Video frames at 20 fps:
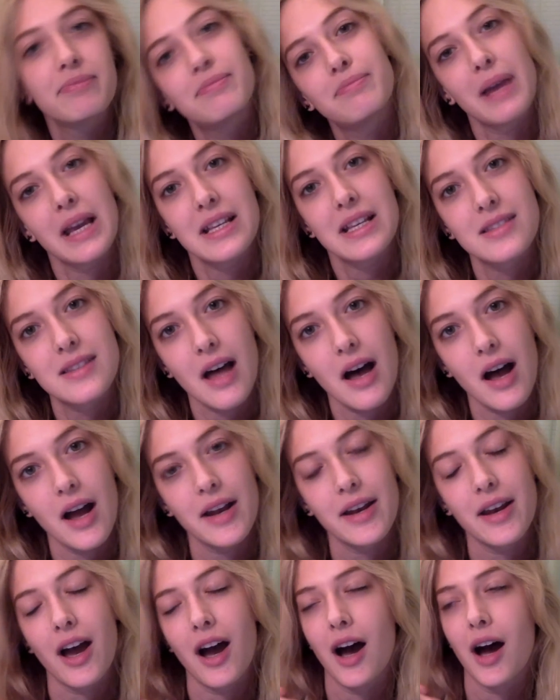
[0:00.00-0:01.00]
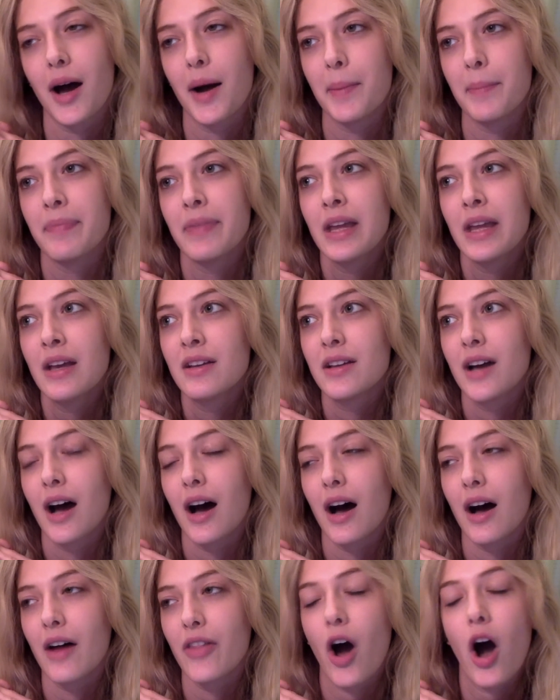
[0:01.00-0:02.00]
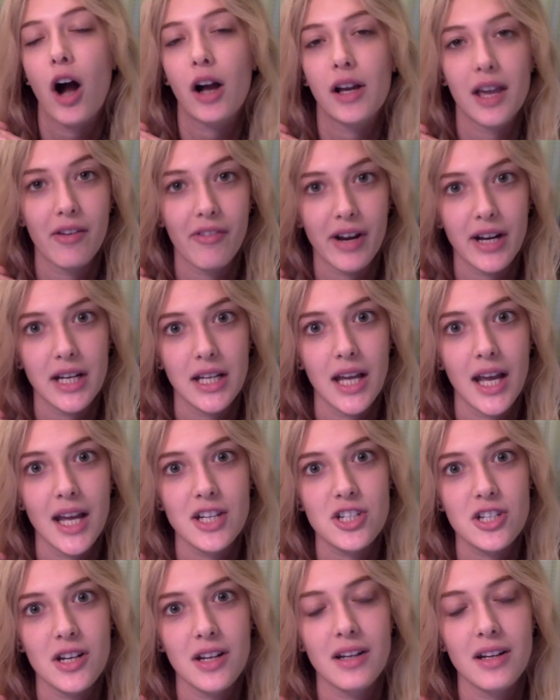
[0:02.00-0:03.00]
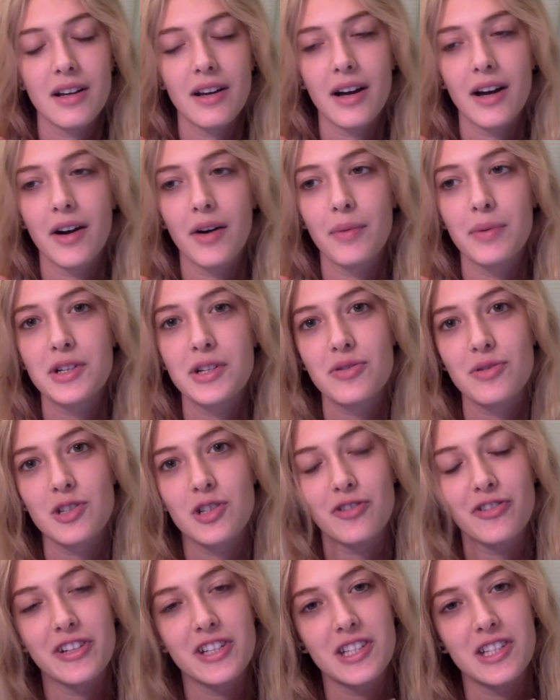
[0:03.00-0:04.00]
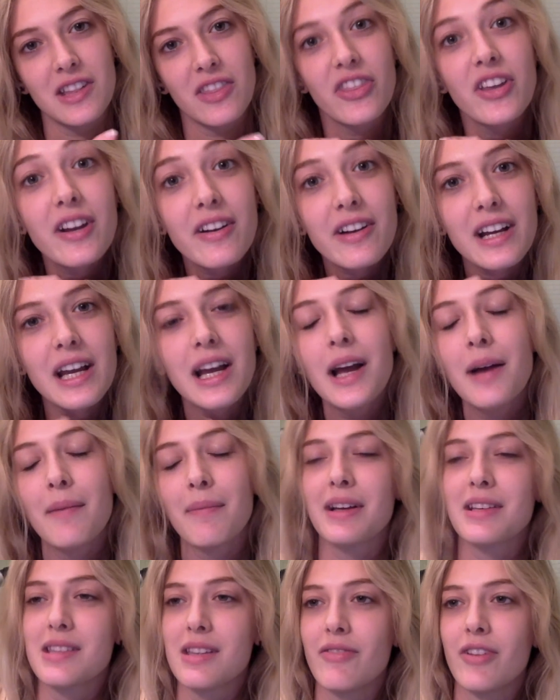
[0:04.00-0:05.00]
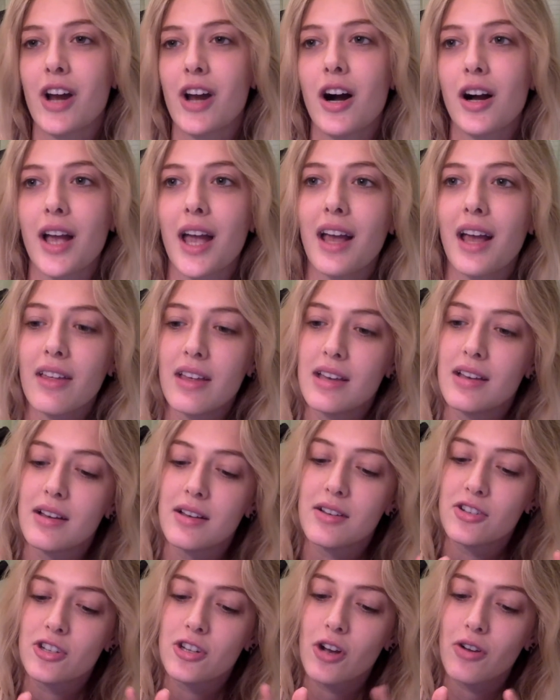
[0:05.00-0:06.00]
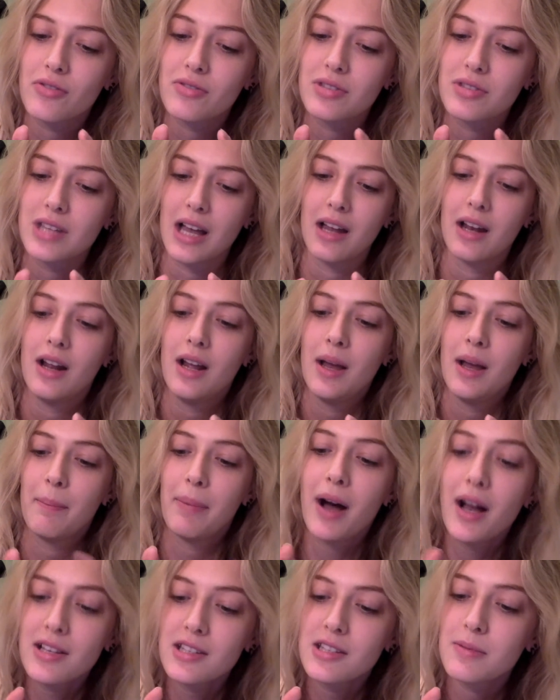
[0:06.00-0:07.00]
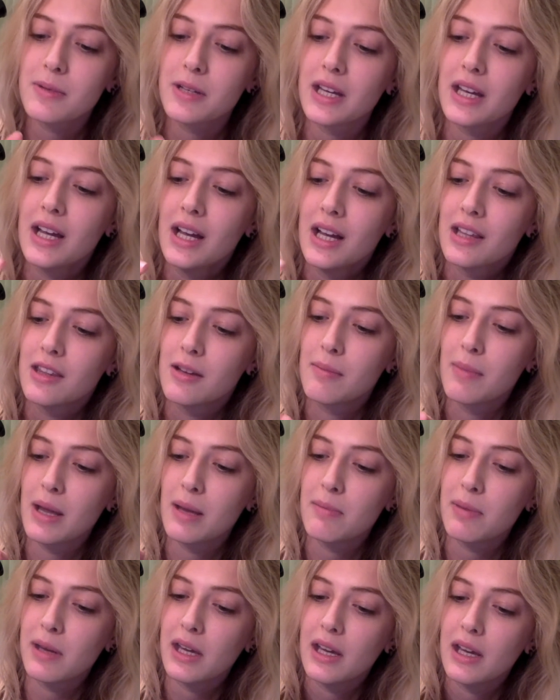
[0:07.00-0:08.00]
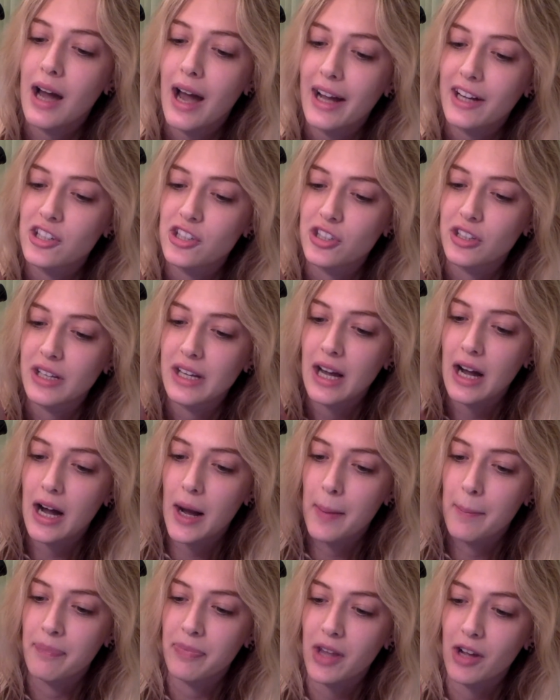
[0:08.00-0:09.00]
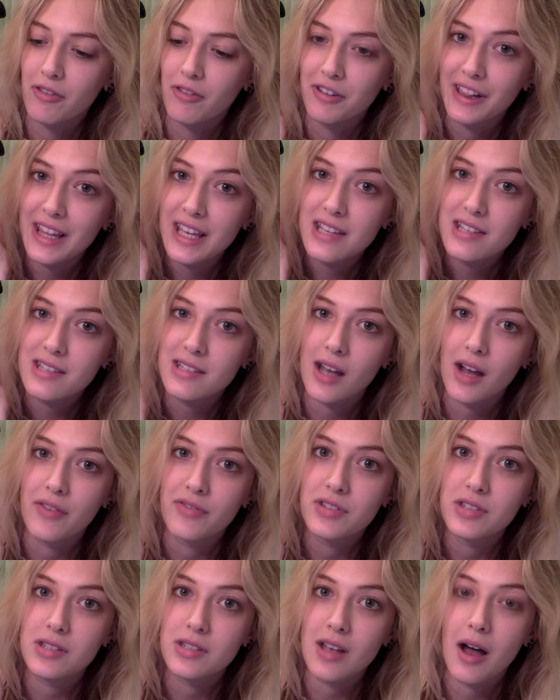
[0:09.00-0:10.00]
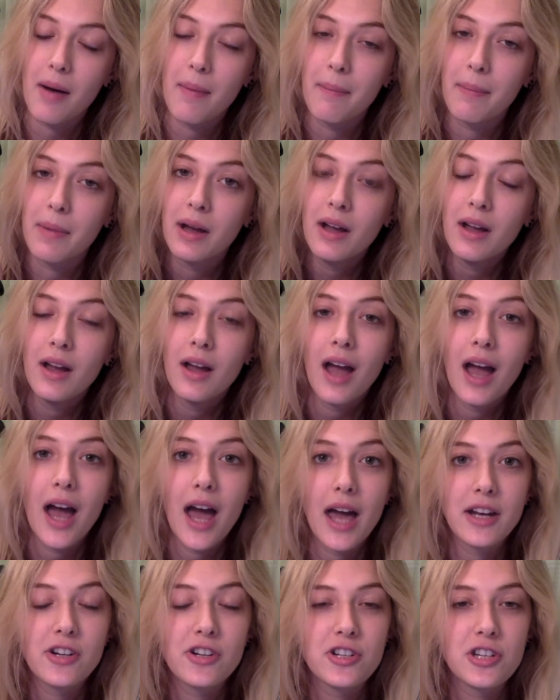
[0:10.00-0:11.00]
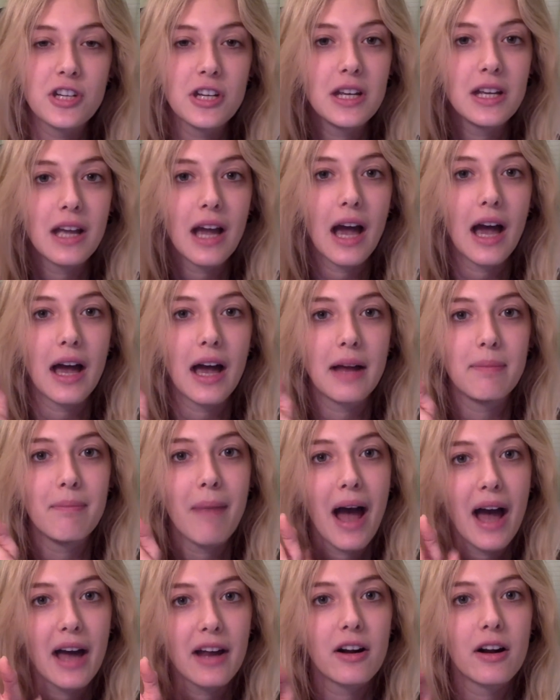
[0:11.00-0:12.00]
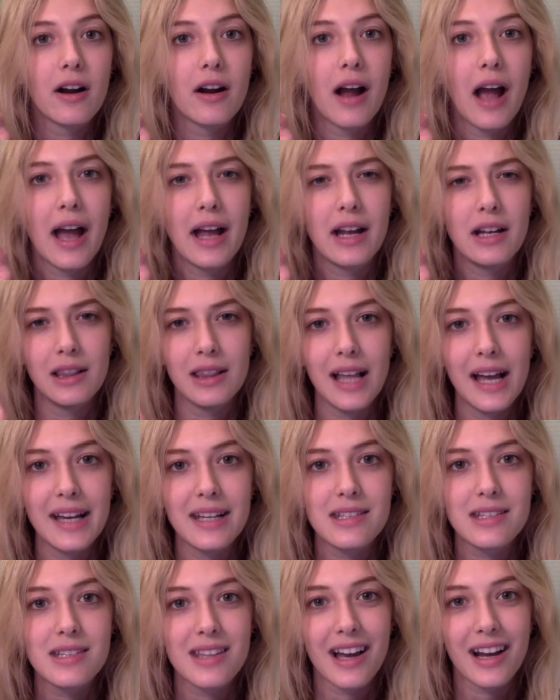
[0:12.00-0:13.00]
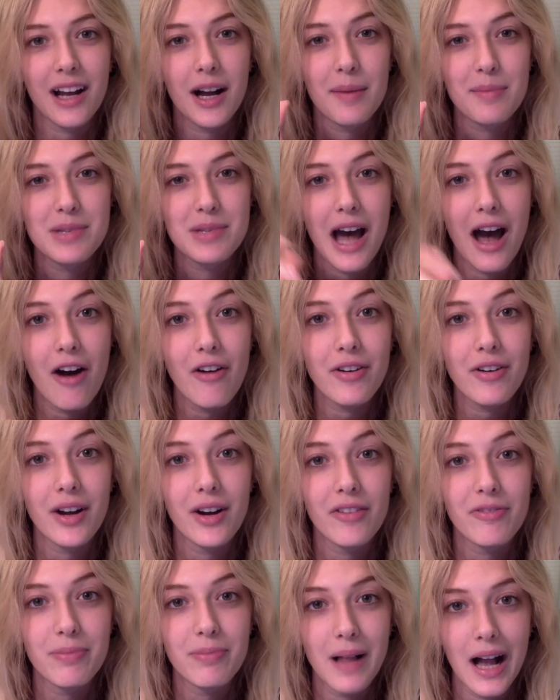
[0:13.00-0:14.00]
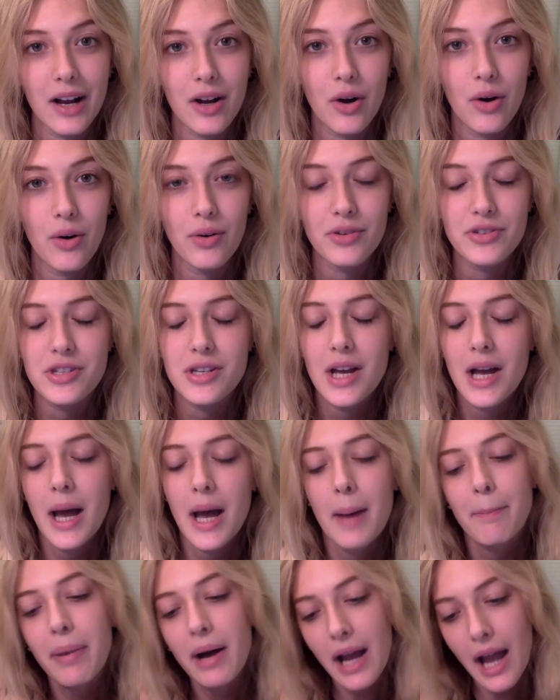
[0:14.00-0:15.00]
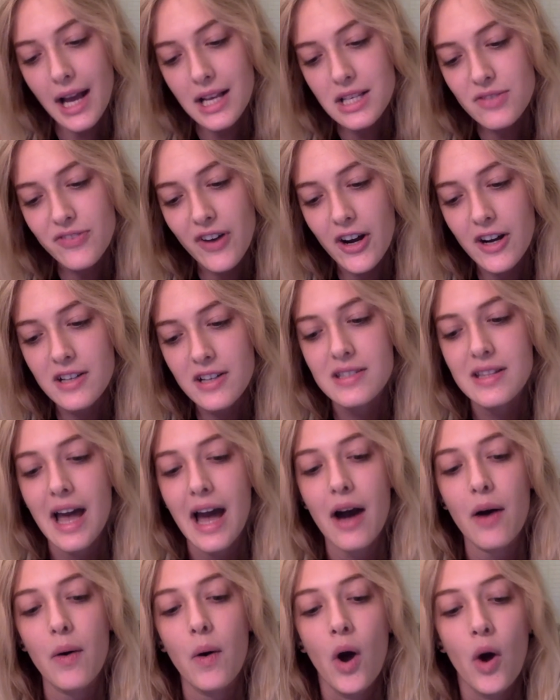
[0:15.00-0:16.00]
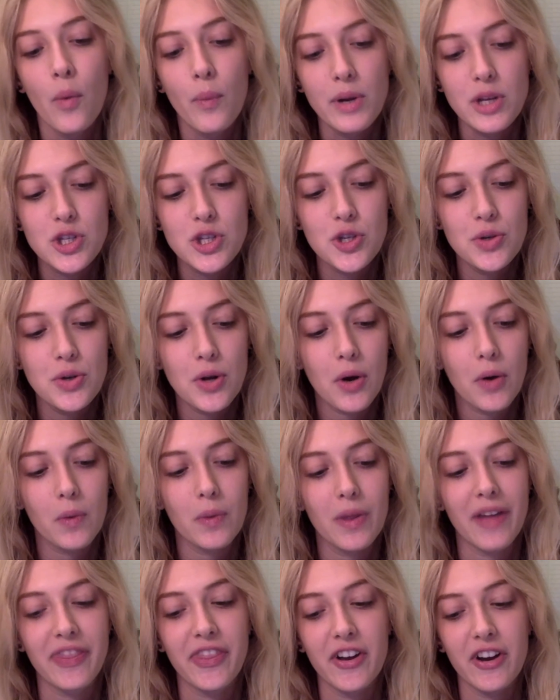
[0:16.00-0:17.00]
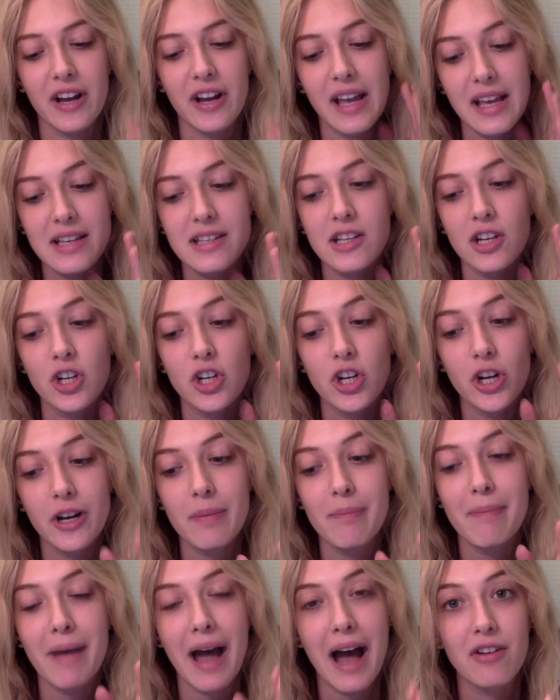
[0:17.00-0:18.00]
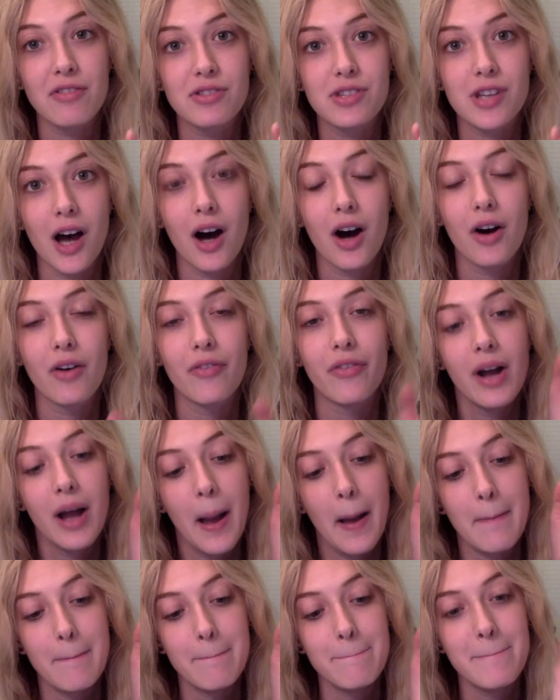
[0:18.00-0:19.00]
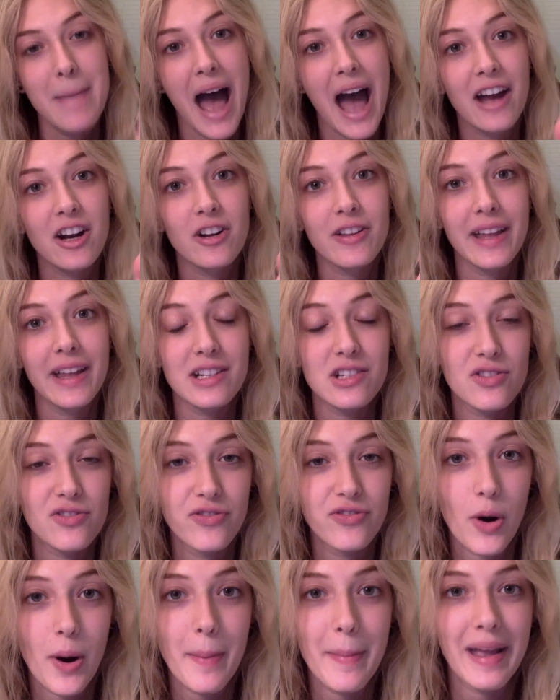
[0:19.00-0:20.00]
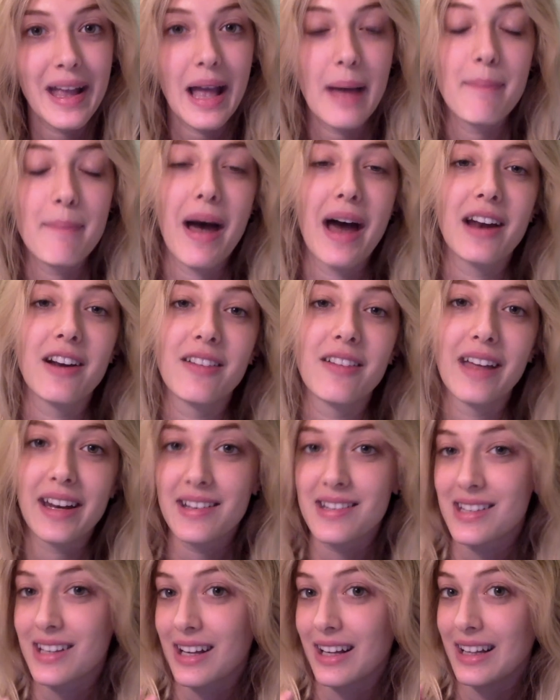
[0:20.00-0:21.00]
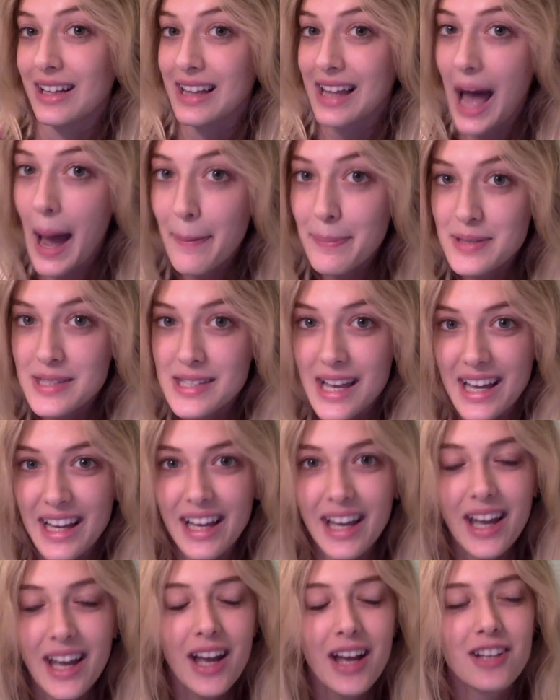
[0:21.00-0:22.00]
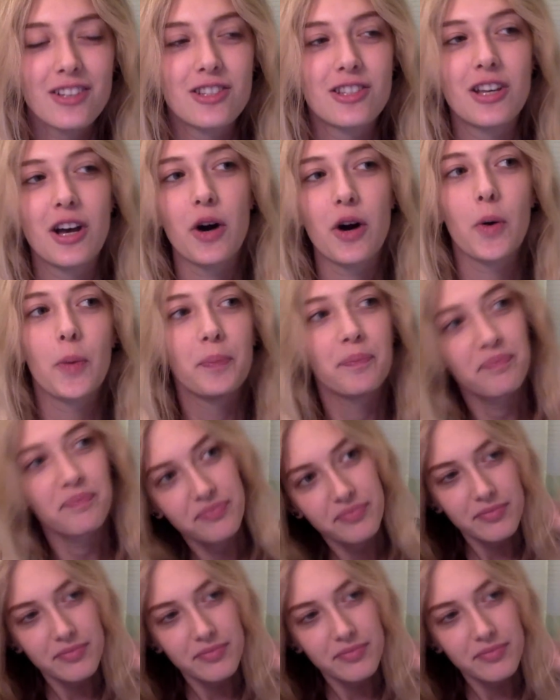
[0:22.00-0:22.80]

based on the Hawking radiation, which was a recent theory by Stephen Hawking, shows that possibly there may be actually a release of some energy and matter and light that comes out of black holes. But as far as now, we do know that there is a good amount of matter that is forming and matter that is collapsing. So,